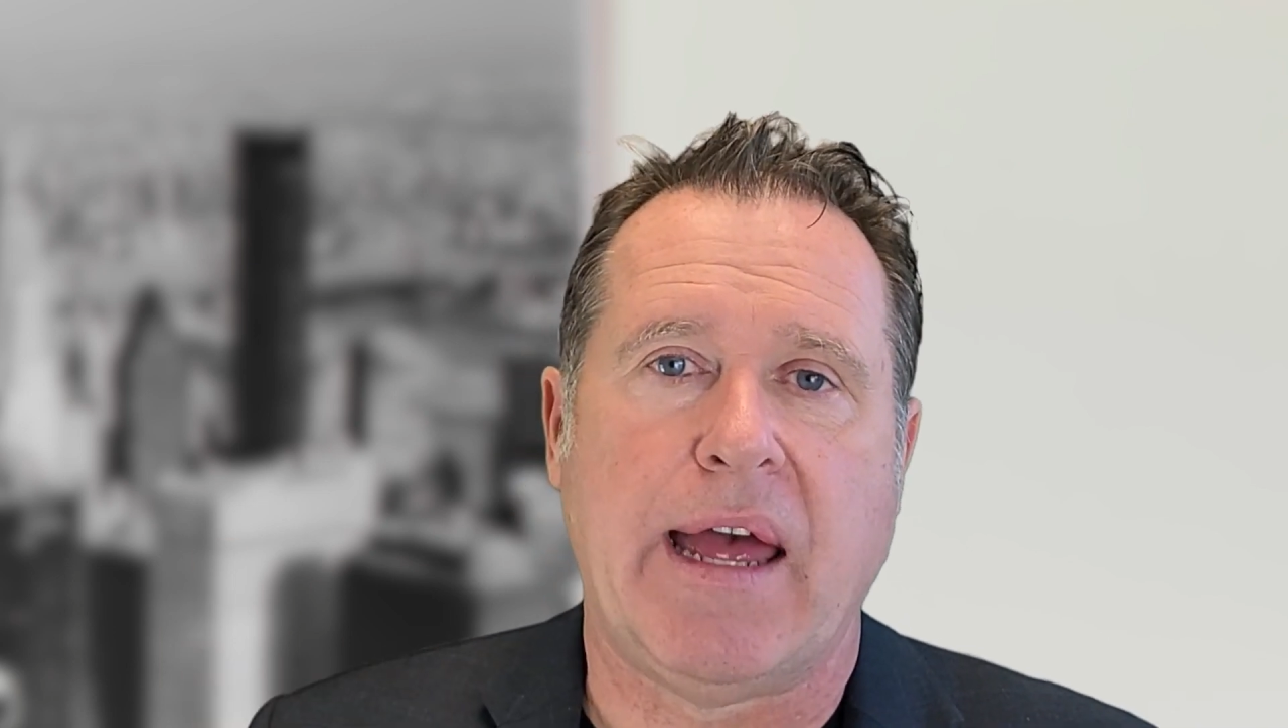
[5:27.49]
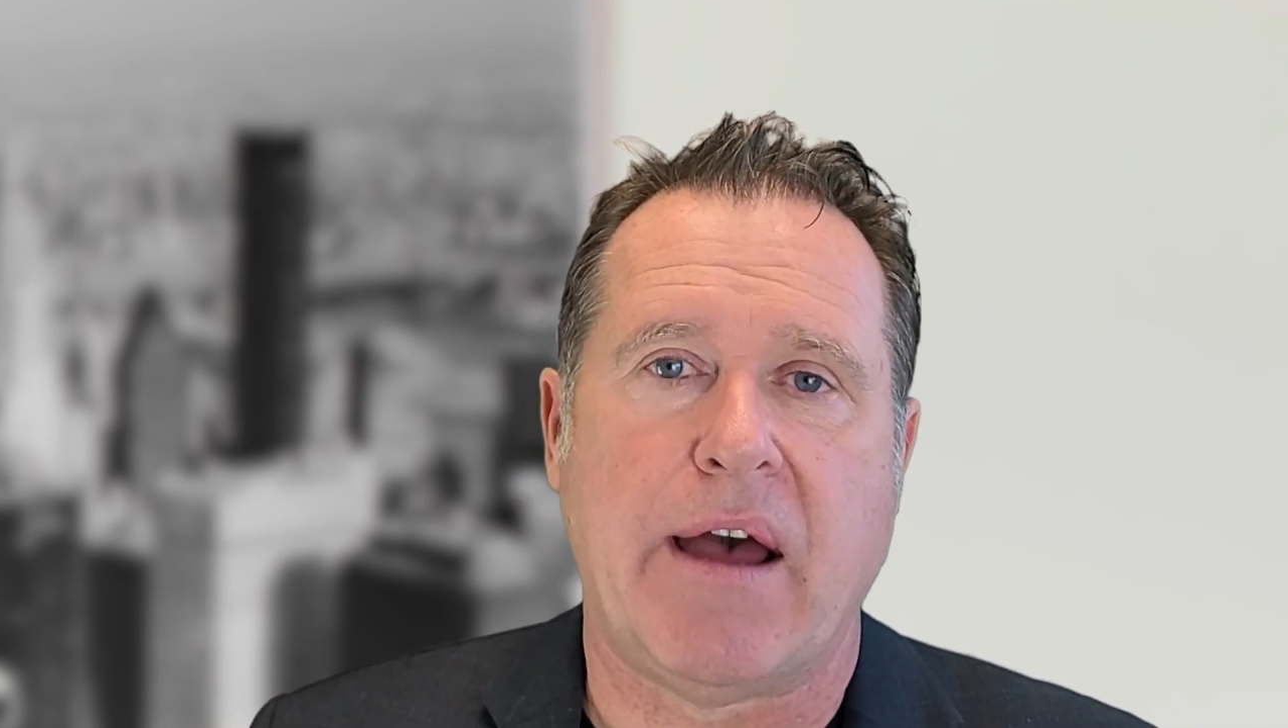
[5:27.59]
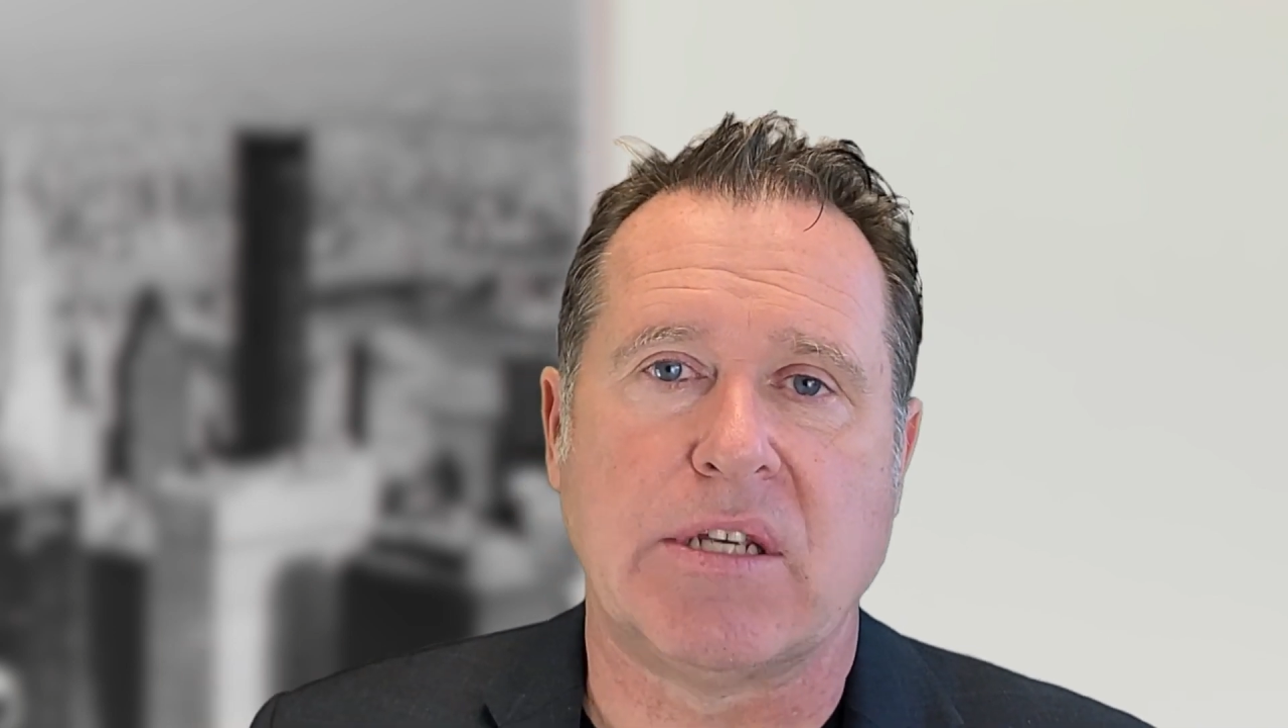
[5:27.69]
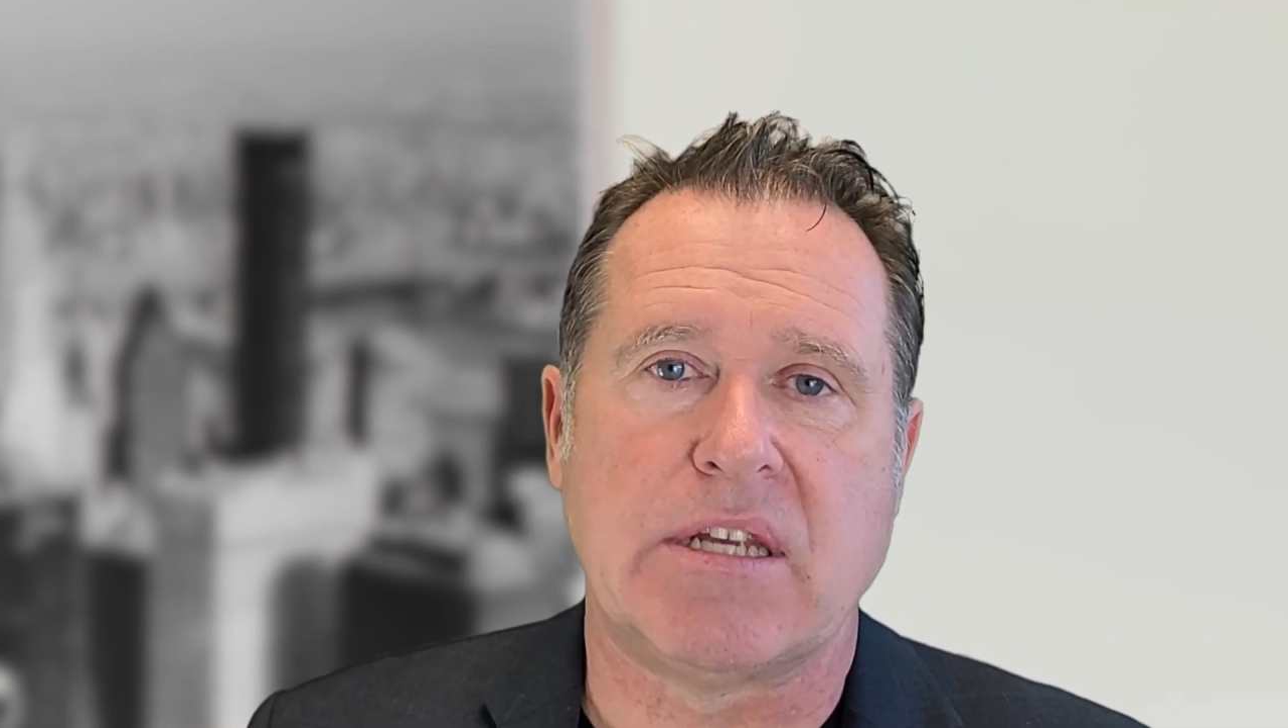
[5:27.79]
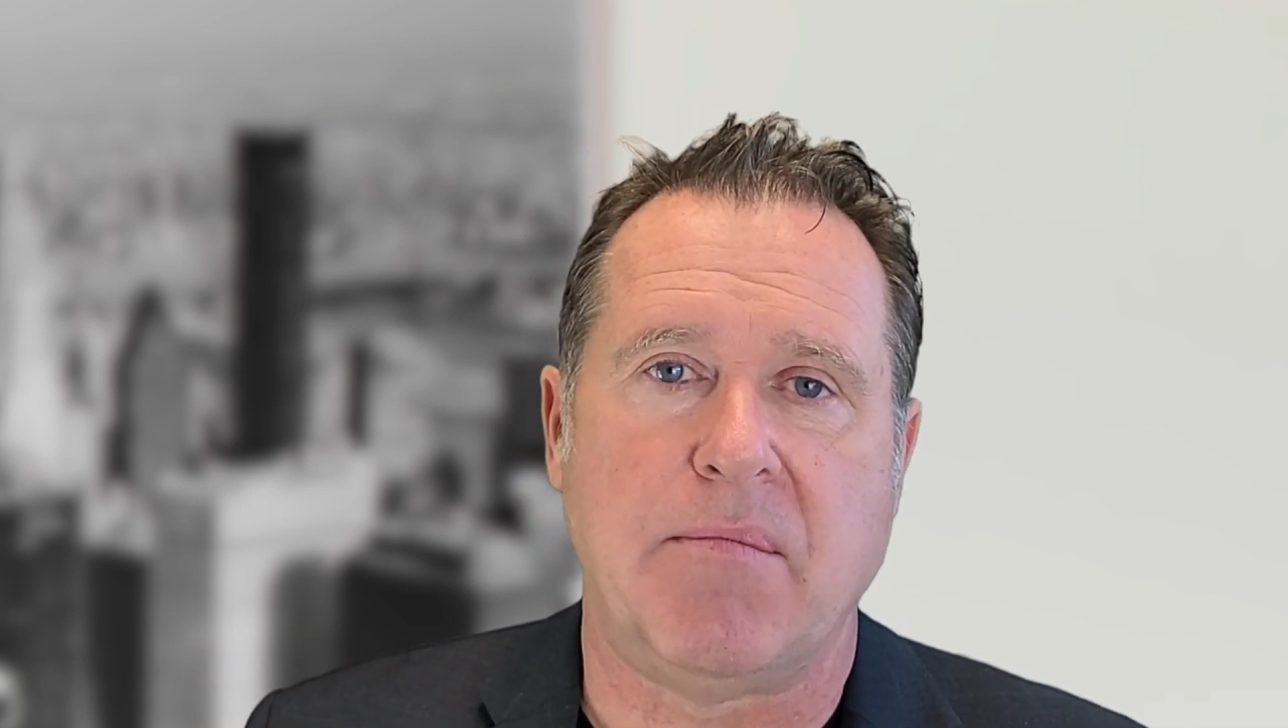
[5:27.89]
of
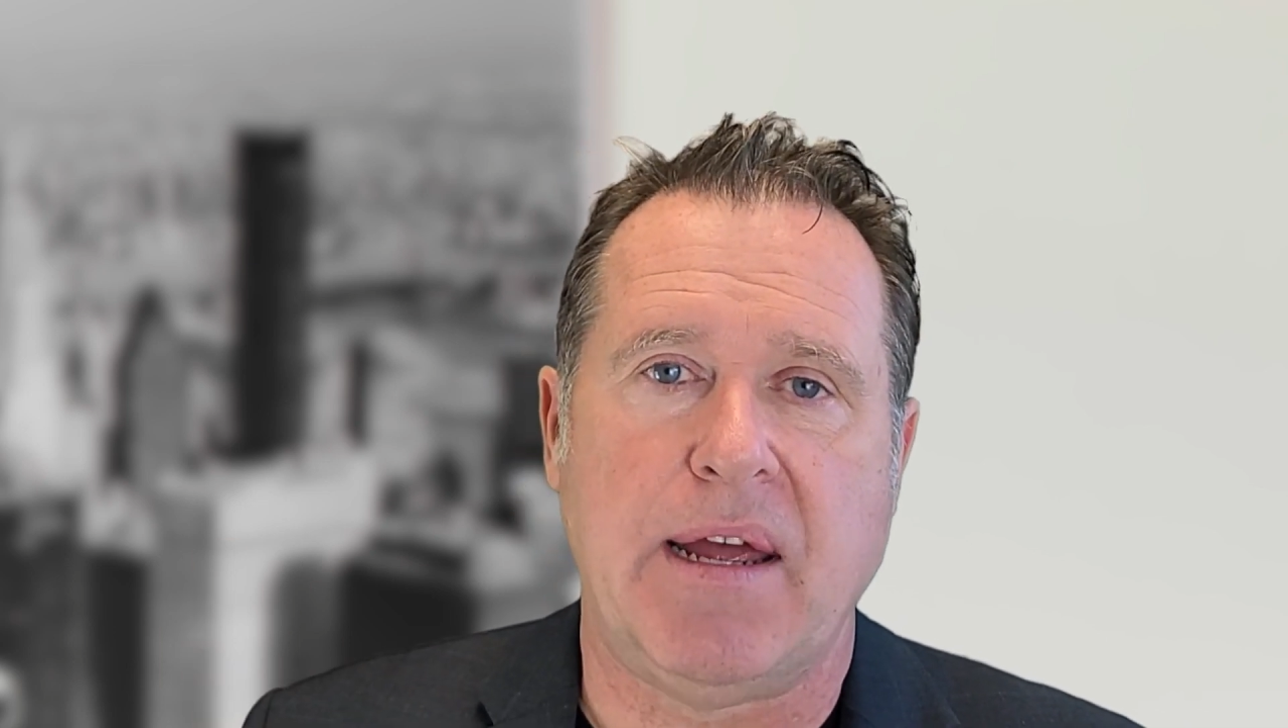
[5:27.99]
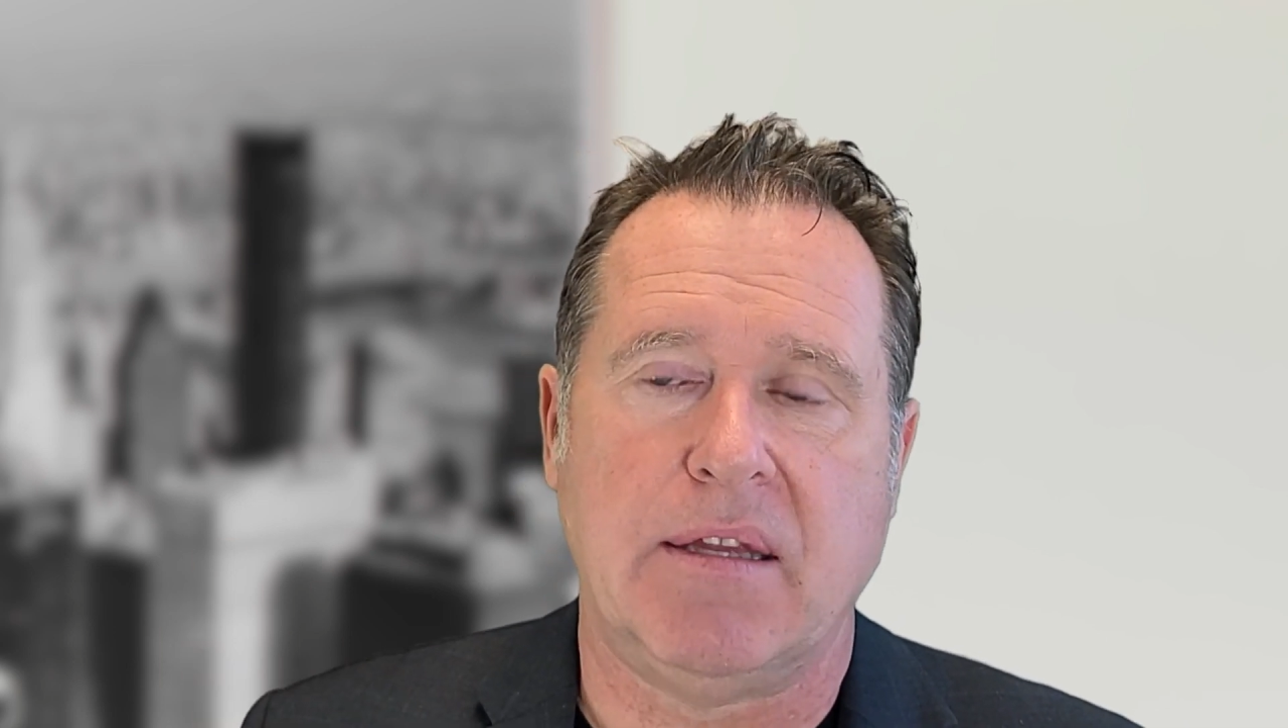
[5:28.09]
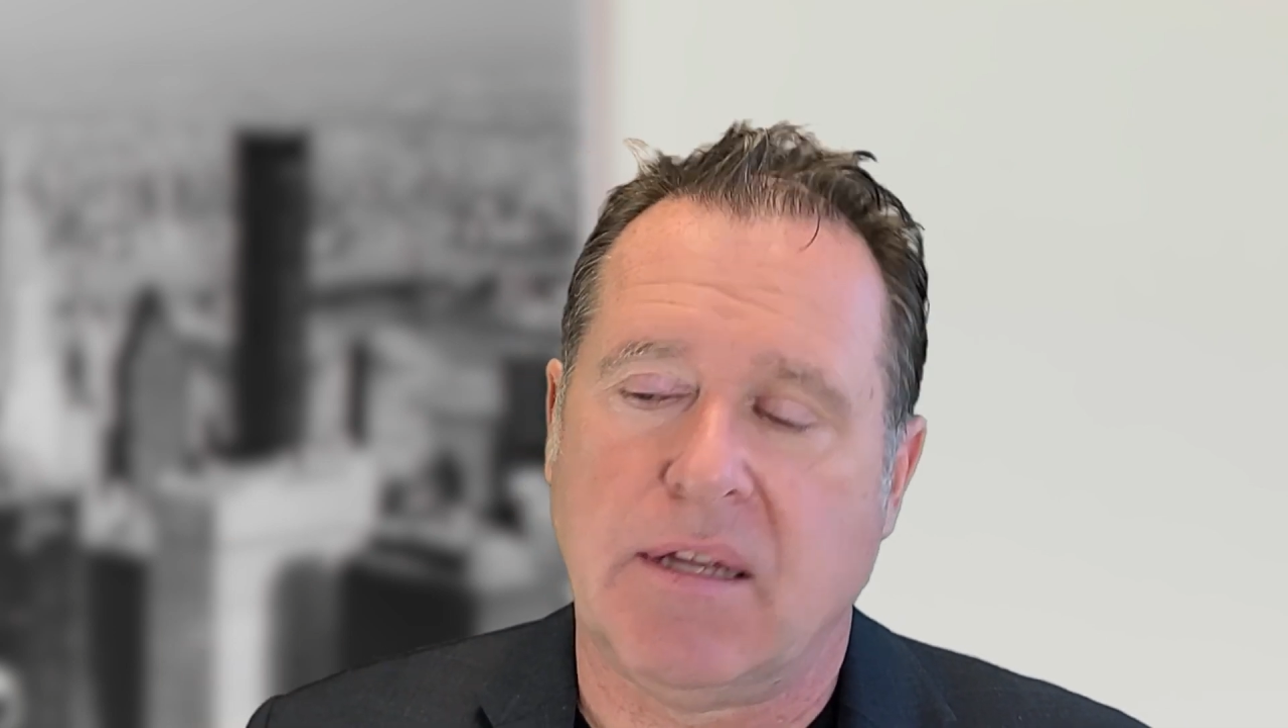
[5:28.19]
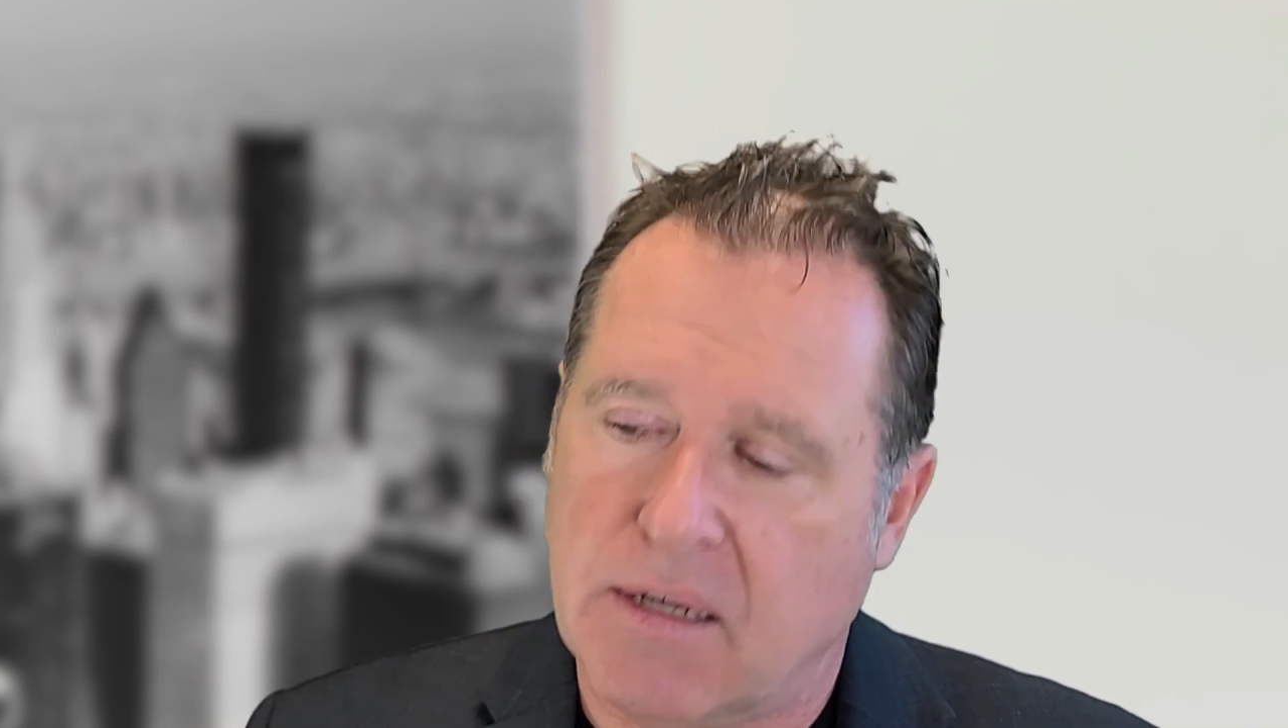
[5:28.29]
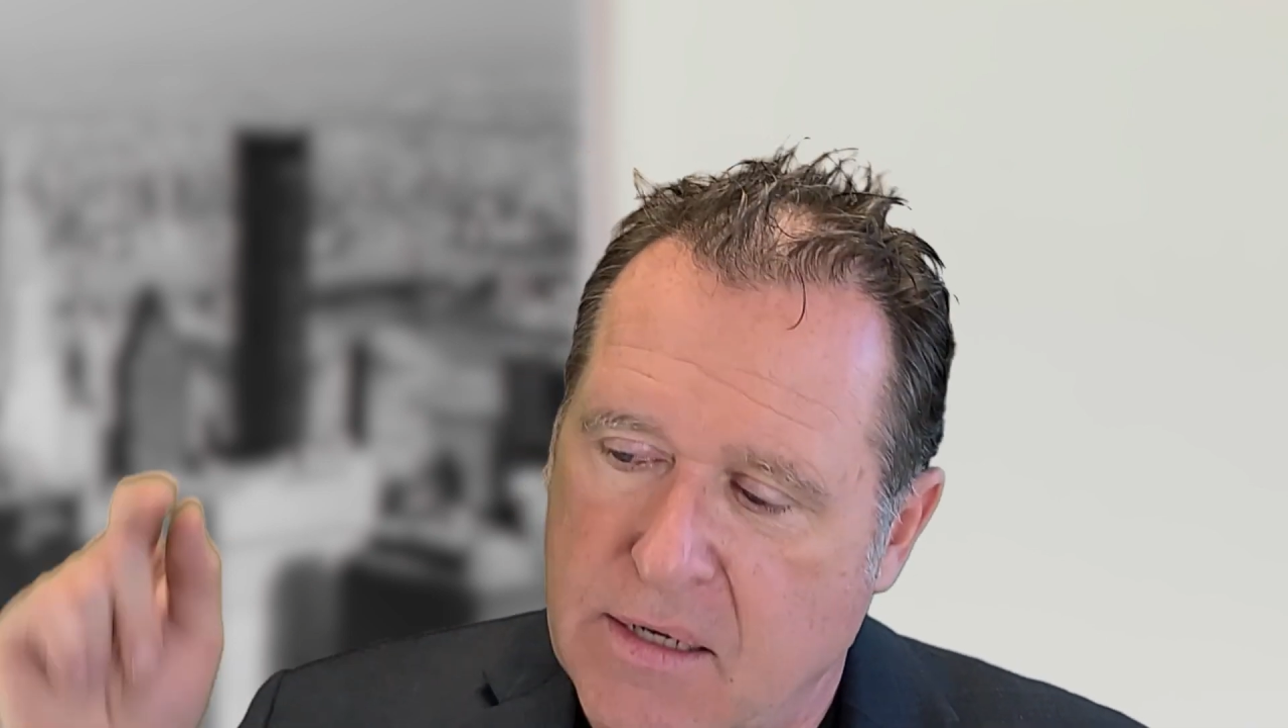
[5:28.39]
how Samantha